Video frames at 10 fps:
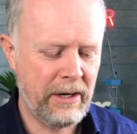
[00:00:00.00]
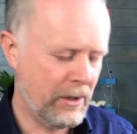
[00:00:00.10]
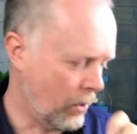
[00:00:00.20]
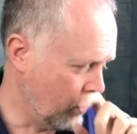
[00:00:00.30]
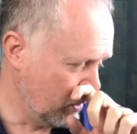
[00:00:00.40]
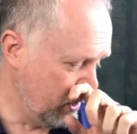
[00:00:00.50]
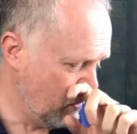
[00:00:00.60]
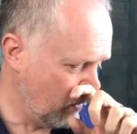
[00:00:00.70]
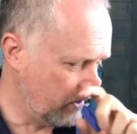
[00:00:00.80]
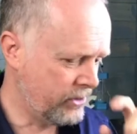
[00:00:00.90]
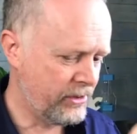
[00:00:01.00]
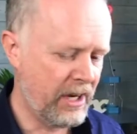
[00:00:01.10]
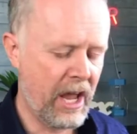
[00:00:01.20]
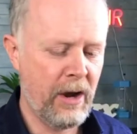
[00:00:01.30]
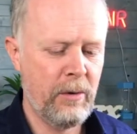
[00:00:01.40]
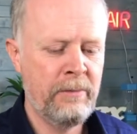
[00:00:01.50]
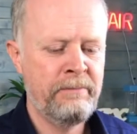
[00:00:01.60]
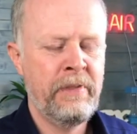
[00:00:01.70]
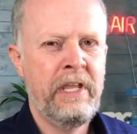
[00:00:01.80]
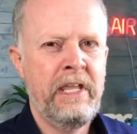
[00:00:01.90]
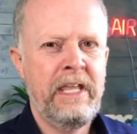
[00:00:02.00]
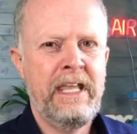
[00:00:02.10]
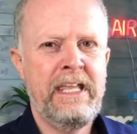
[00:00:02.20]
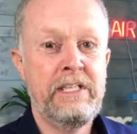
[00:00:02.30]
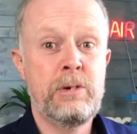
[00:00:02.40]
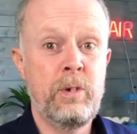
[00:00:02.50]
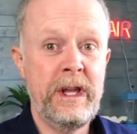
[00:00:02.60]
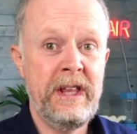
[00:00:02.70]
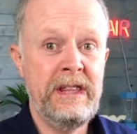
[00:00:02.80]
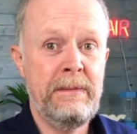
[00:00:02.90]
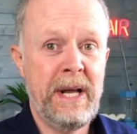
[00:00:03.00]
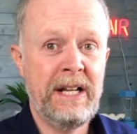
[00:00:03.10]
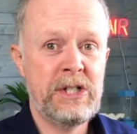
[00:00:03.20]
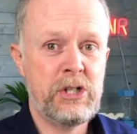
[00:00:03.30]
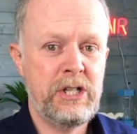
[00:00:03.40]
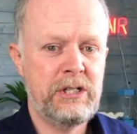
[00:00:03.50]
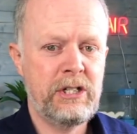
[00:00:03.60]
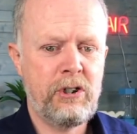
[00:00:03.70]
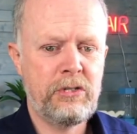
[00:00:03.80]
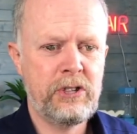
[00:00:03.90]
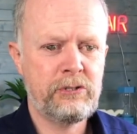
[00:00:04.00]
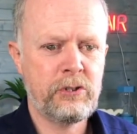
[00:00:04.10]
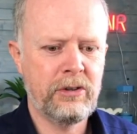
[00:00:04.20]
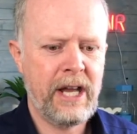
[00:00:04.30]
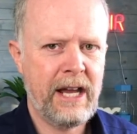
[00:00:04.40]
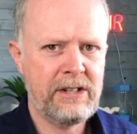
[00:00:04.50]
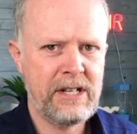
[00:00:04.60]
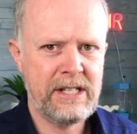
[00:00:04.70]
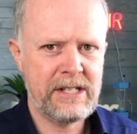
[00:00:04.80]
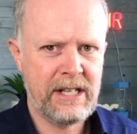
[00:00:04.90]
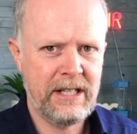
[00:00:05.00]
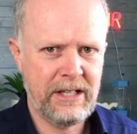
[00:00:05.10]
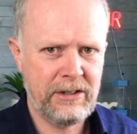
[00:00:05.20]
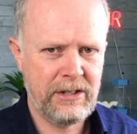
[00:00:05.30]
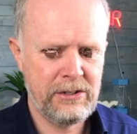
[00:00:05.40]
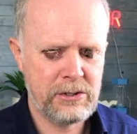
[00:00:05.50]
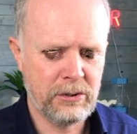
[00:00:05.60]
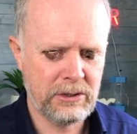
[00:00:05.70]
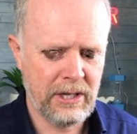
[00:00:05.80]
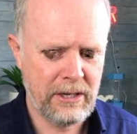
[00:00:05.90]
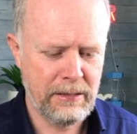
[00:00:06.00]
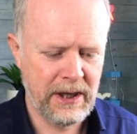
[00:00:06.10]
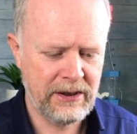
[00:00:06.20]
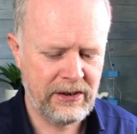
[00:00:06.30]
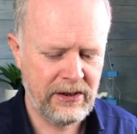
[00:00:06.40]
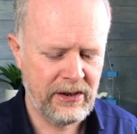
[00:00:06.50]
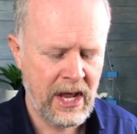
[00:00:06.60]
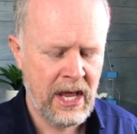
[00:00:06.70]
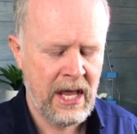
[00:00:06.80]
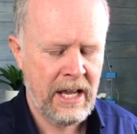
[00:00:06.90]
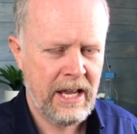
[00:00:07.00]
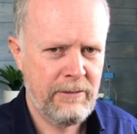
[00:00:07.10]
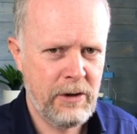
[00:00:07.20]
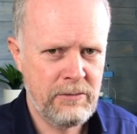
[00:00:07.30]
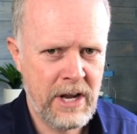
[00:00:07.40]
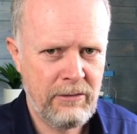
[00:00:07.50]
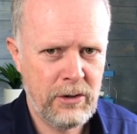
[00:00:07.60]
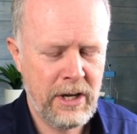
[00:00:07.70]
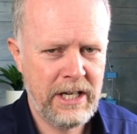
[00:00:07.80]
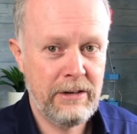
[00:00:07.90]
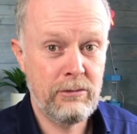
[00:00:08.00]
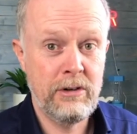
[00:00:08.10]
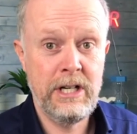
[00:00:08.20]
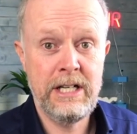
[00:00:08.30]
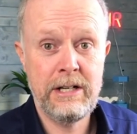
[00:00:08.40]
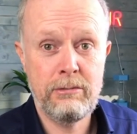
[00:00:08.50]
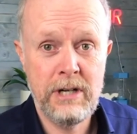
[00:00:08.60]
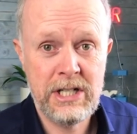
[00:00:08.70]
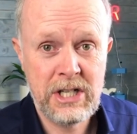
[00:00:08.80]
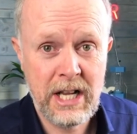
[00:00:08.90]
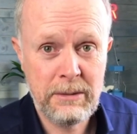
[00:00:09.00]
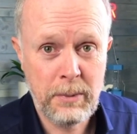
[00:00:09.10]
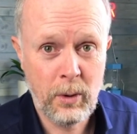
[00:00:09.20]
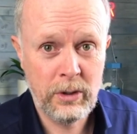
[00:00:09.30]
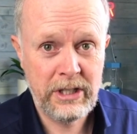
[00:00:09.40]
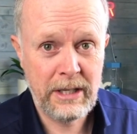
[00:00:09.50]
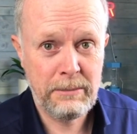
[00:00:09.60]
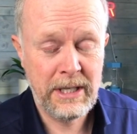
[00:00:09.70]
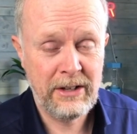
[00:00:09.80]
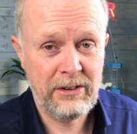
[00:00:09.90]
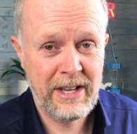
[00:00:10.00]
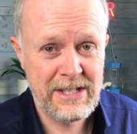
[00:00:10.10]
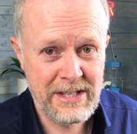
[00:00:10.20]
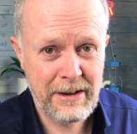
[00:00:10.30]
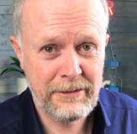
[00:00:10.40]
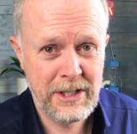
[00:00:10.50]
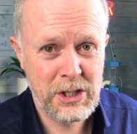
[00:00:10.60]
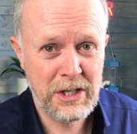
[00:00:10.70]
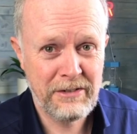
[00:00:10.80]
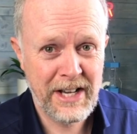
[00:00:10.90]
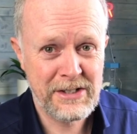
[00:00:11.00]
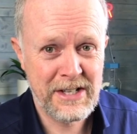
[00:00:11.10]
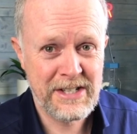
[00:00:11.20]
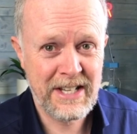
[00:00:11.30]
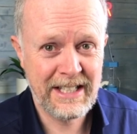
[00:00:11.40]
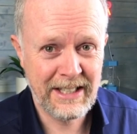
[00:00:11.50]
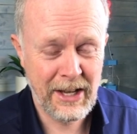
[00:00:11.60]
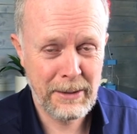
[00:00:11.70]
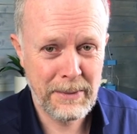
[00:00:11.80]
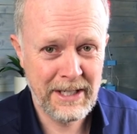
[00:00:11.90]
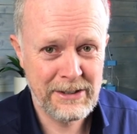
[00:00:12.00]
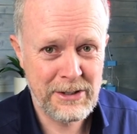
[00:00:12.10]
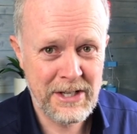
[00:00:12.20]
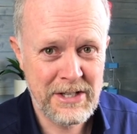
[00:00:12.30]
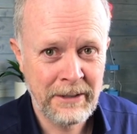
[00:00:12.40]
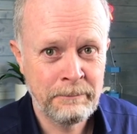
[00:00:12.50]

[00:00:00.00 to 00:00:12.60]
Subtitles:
it. All you want to know is within the balance sheet there are things called assets and there are things called liabilities. If you've never read it, read Rich Dad Poor Dad, because his definition of assets and liabilities